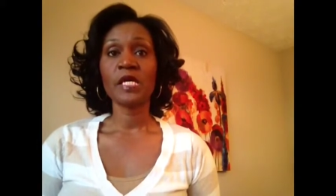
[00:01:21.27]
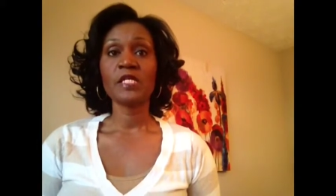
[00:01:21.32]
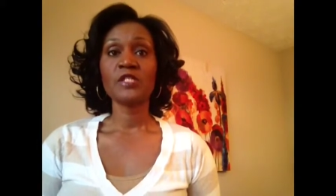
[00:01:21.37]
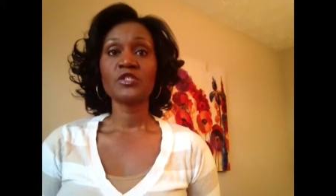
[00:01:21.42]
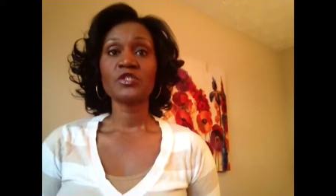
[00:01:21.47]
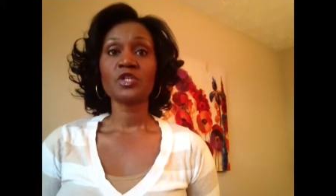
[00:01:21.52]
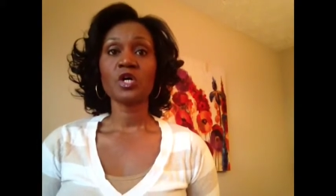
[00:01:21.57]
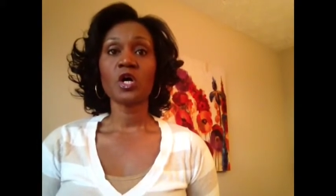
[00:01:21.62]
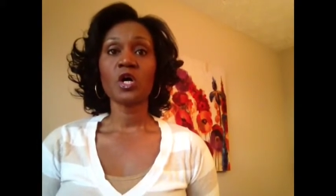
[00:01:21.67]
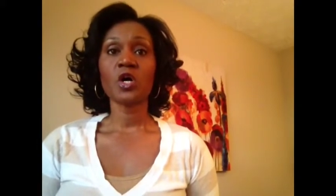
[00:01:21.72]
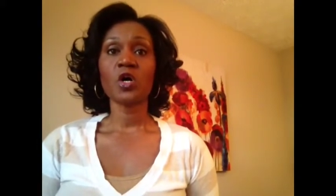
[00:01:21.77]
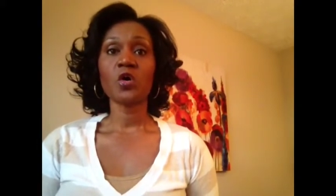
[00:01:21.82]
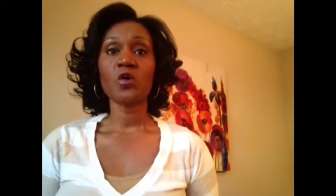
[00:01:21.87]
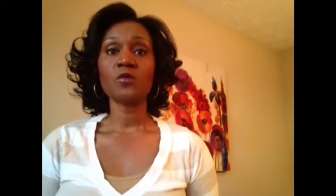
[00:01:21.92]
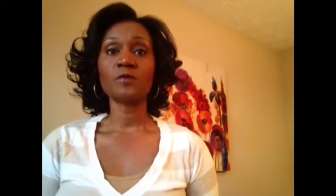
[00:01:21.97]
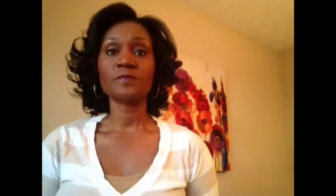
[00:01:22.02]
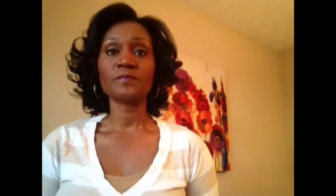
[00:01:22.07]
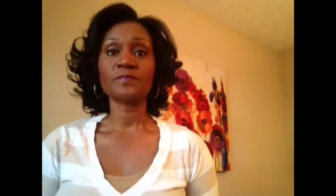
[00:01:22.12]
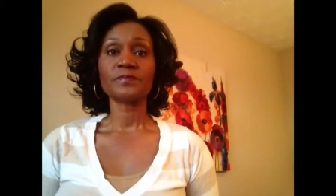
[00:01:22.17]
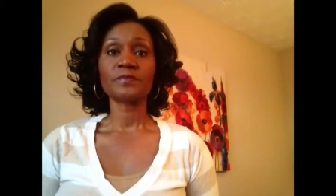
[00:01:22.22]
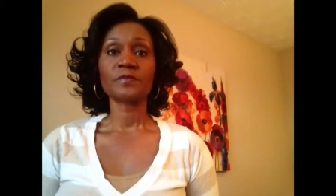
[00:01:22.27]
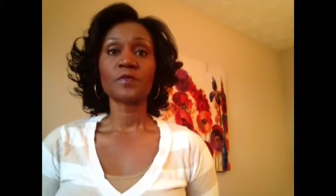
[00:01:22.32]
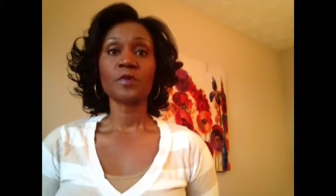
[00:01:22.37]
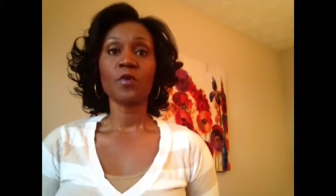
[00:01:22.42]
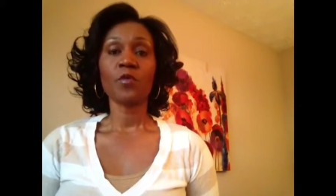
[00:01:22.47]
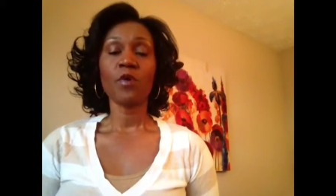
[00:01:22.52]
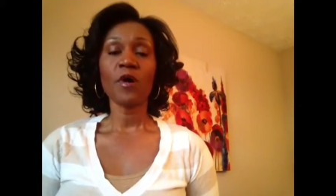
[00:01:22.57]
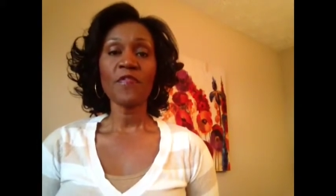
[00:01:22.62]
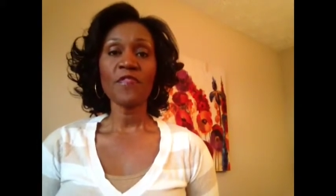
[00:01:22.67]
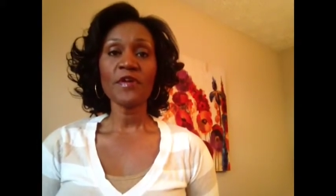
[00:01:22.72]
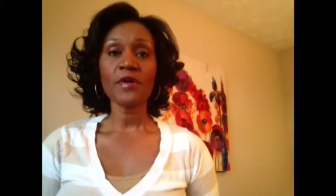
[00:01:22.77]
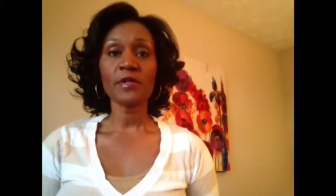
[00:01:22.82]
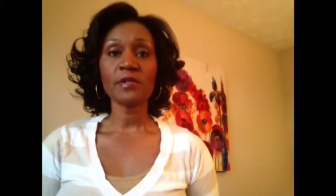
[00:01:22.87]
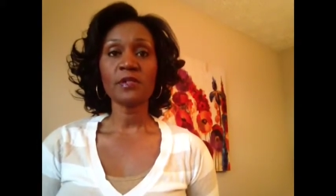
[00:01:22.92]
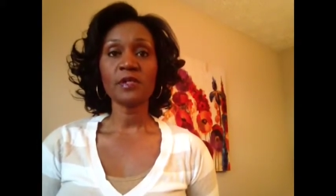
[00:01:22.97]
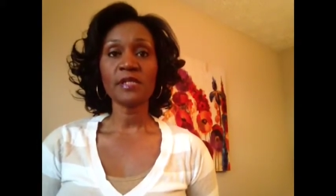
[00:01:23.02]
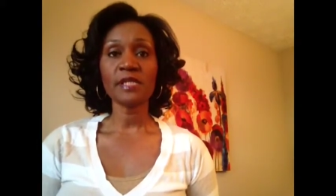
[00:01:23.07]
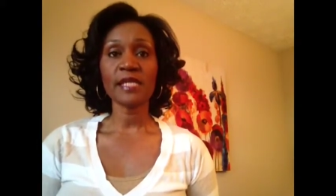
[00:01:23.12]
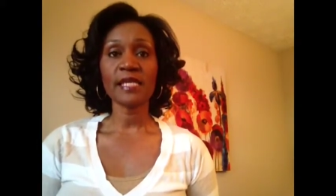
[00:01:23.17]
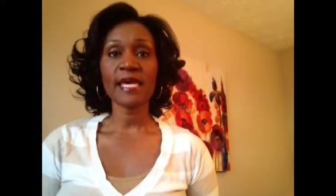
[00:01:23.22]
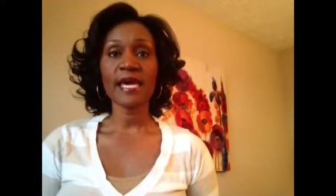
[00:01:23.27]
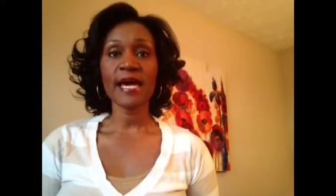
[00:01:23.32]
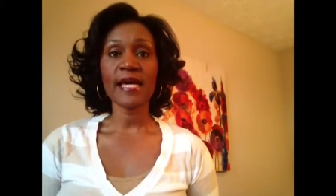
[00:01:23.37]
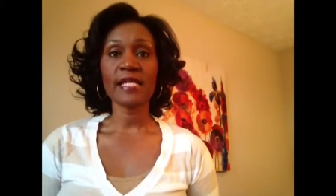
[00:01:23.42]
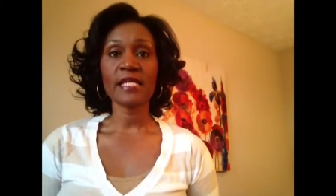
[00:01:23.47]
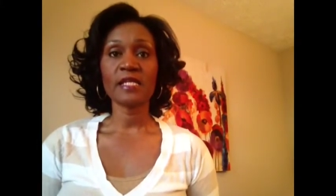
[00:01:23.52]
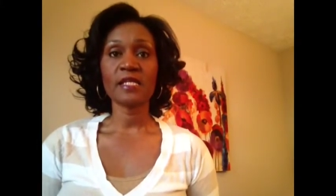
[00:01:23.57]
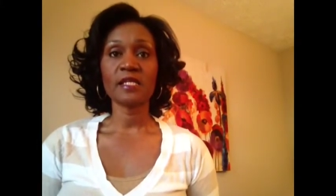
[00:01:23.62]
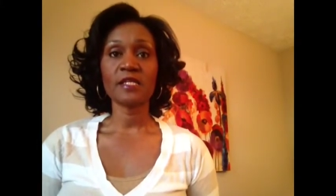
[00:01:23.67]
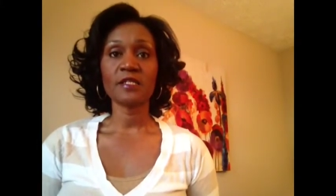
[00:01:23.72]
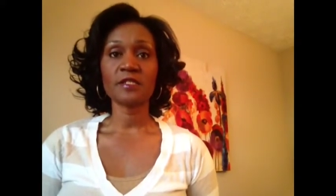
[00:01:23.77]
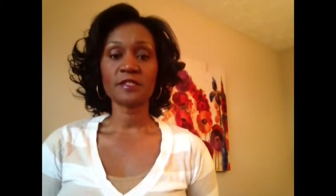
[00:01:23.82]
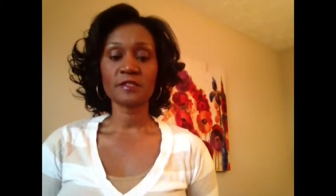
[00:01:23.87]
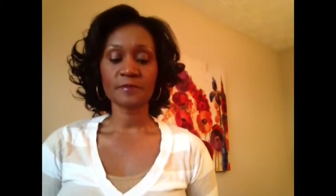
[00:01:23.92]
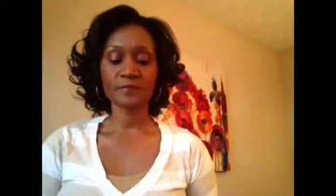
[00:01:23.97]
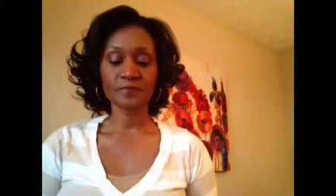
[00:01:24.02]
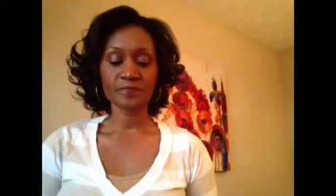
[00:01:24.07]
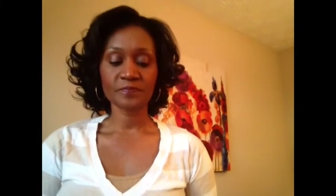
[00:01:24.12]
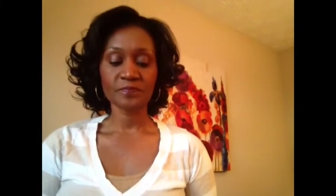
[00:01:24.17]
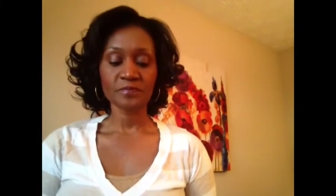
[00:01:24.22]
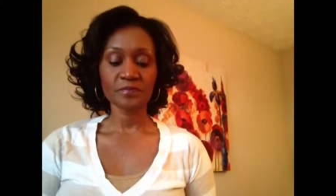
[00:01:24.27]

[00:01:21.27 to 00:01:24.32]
So what they're looking at is